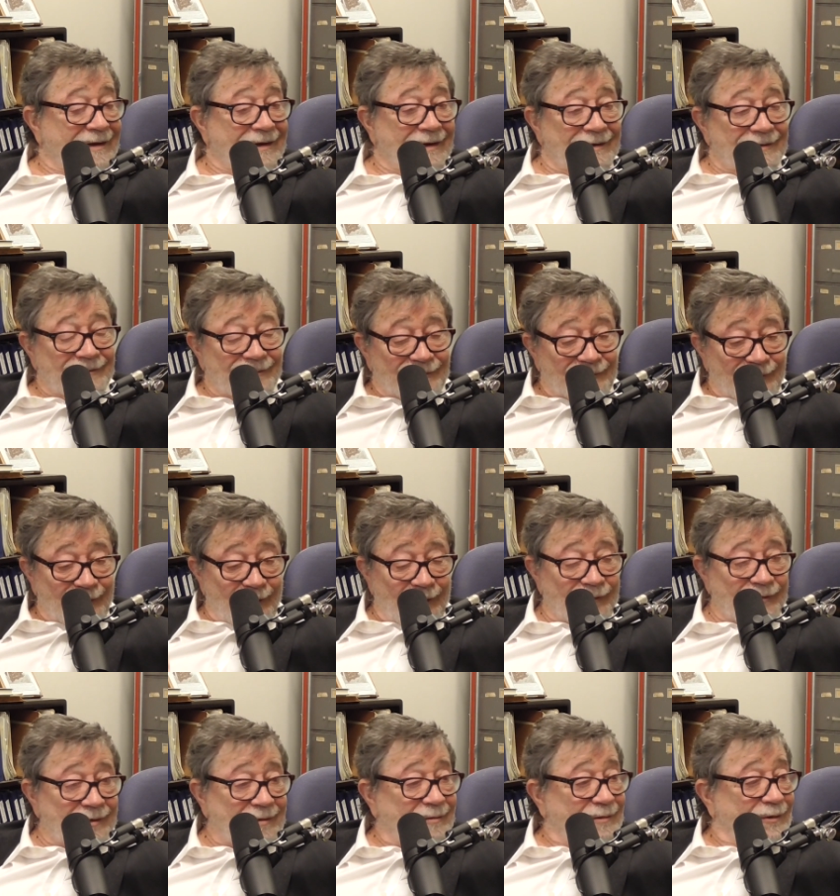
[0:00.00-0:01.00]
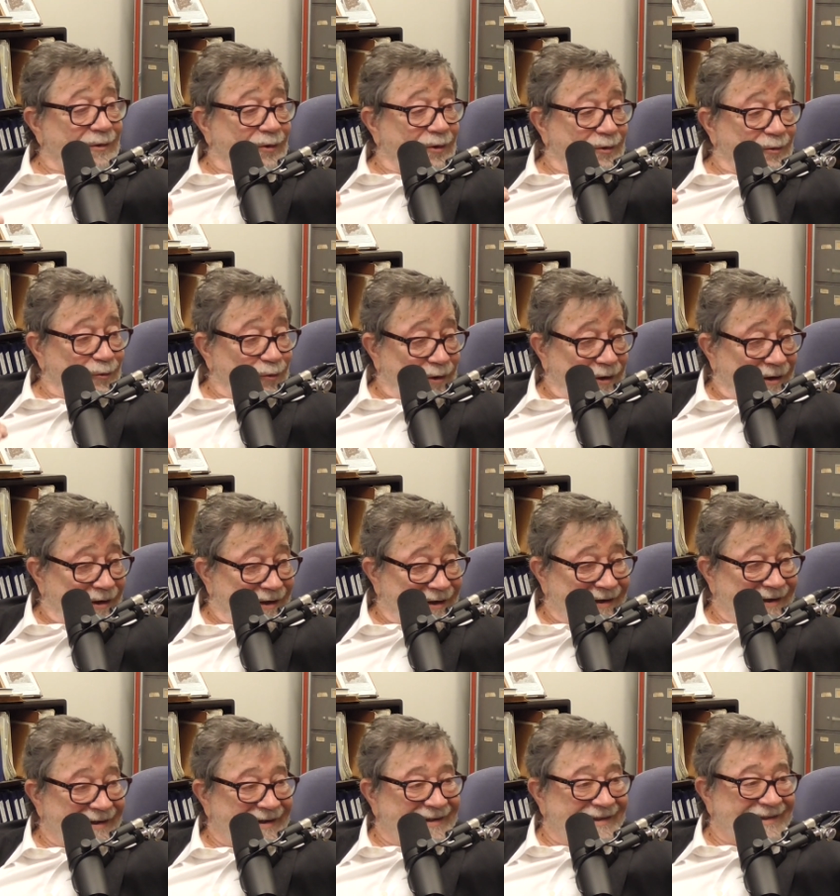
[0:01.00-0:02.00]
And solve them your own way.
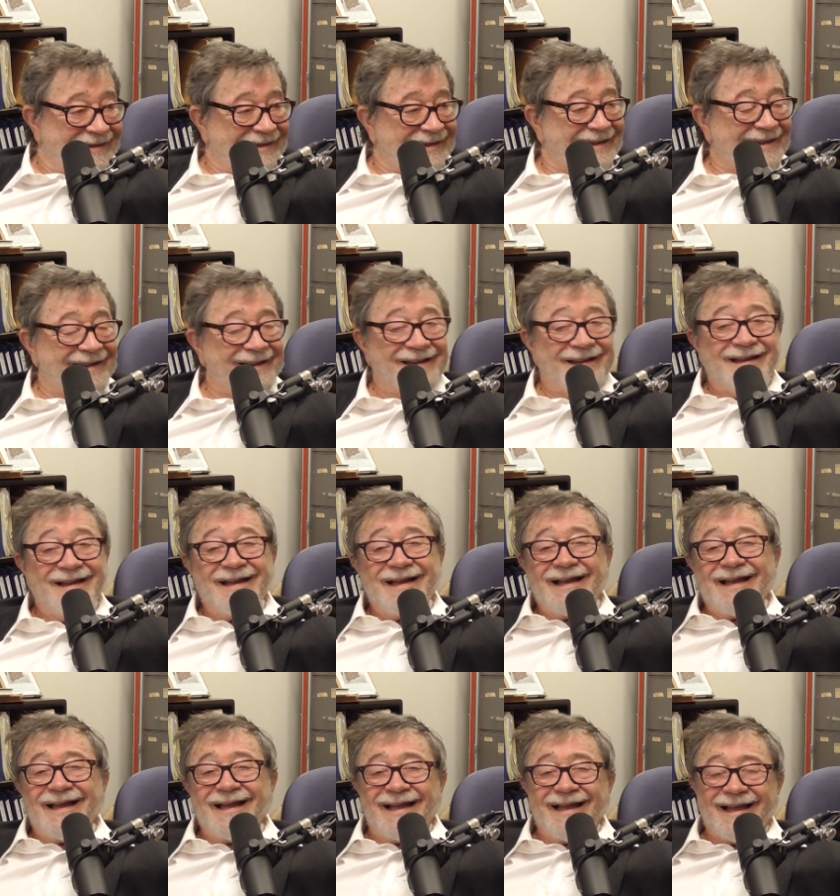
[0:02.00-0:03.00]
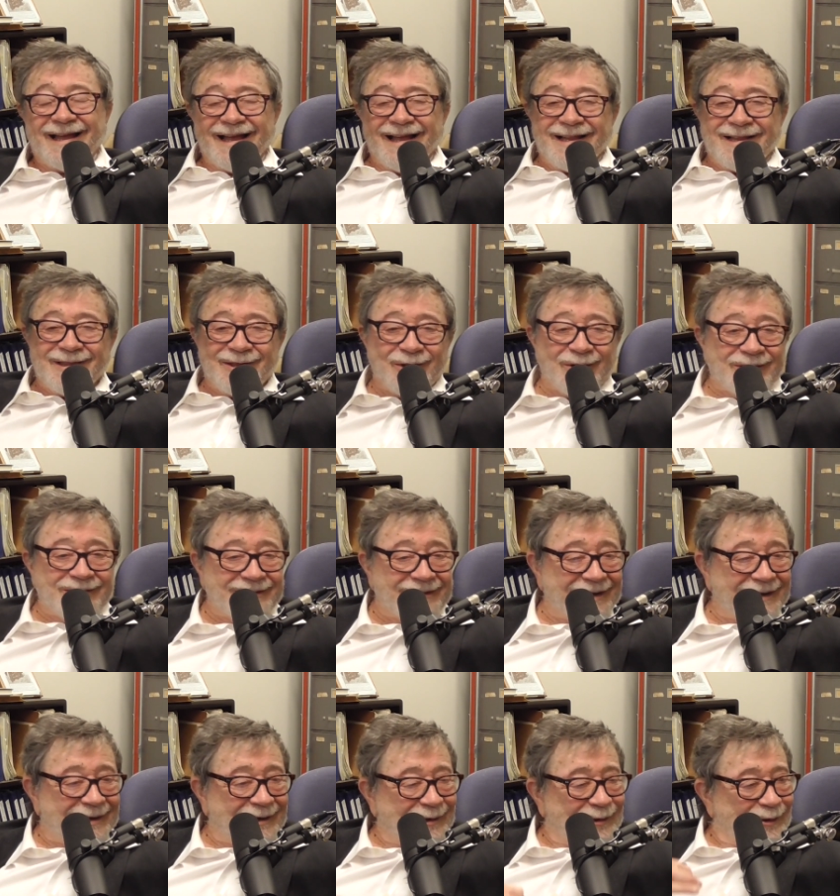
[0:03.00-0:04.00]
Okay. And don't
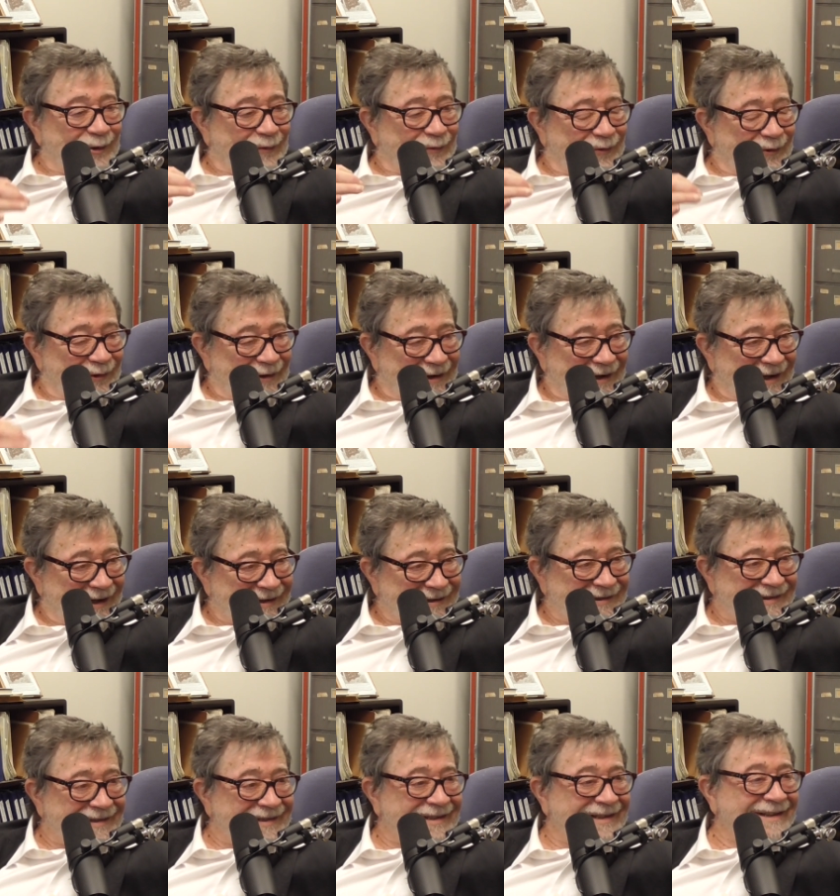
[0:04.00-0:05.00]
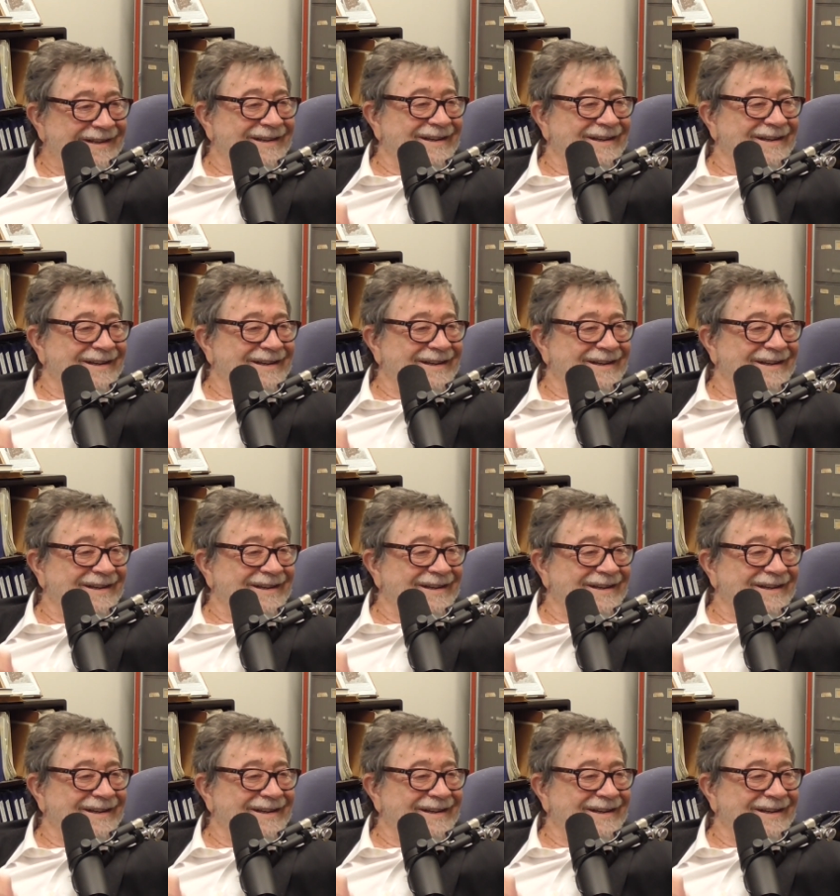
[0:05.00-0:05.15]
take no for an answer.